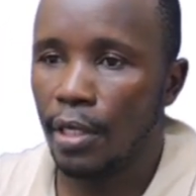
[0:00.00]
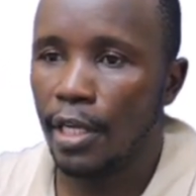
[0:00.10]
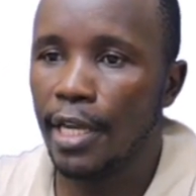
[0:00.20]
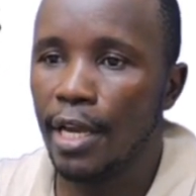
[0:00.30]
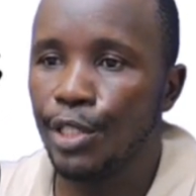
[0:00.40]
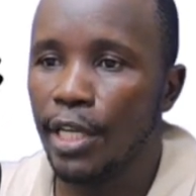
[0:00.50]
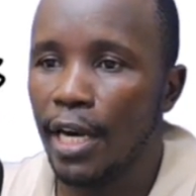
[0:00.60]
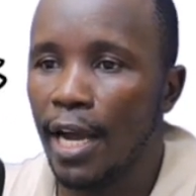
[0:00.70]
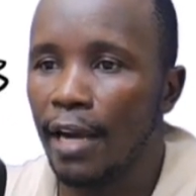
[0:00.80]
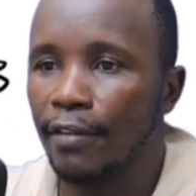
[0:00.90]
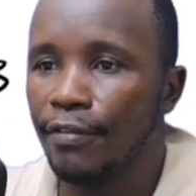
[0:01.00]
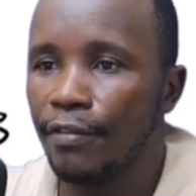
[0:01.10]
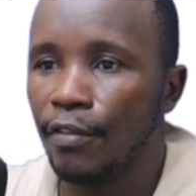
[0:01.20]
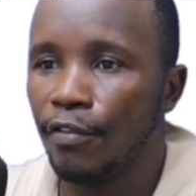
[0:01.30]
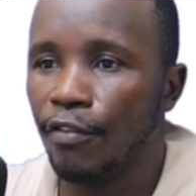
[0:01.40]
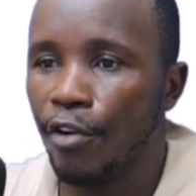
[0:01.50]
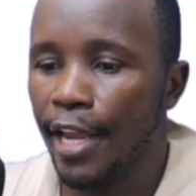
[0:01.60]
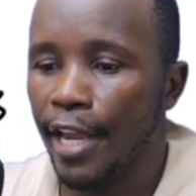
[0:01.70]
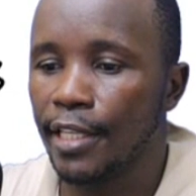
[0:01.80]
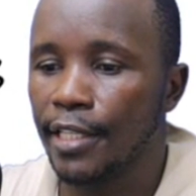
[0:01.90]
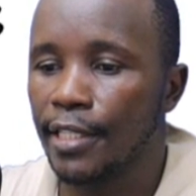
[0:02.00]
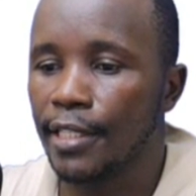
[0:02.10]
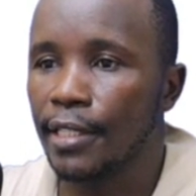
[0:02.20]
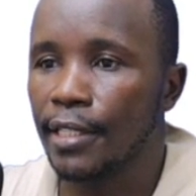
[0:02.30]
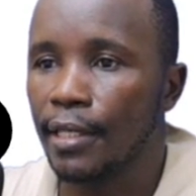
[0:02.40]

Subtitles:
here we shall have 4x